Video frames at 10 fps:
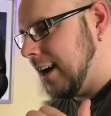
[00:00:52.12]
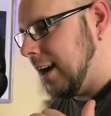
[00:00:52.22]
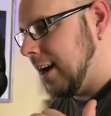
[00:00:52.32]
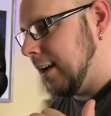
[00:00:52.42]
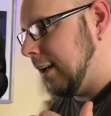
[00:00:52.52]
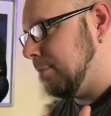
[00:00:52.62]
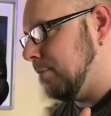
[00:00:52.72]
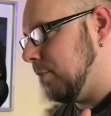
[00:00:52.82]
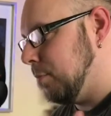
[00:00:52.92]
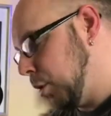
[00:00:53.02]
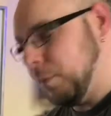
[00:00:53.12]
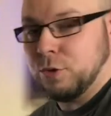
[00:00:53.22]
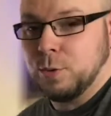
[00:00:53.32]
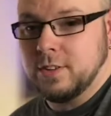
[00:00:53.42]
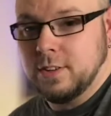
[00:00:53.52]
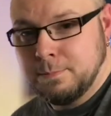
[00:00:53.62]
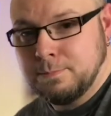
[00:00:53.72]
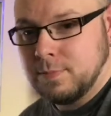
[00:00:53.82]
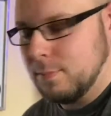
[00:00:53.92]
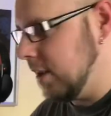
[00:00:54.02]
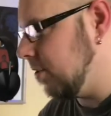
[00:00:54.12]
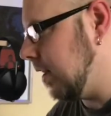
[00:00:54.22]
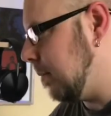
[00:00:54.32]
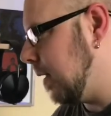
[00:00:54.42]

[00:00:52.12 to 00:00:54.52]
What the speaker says: I put up on Twitter, basically,